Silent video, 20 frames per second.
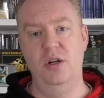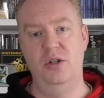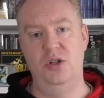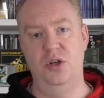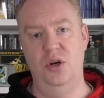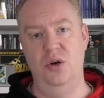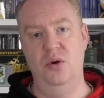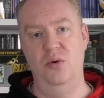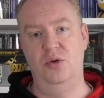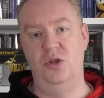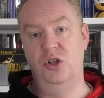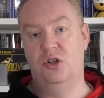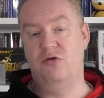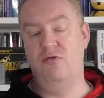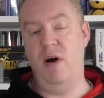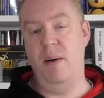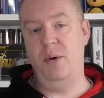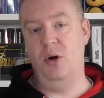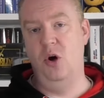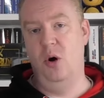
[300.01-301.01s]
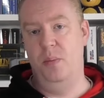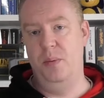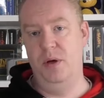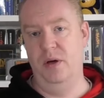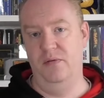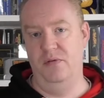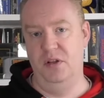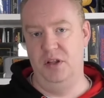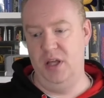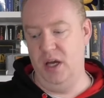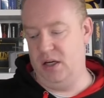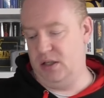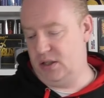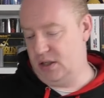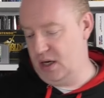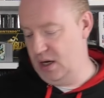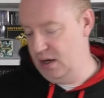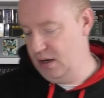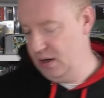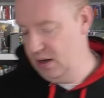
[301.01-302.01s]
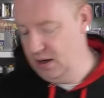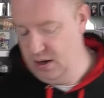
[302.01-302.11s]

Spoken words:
to just grab a copy of the disc.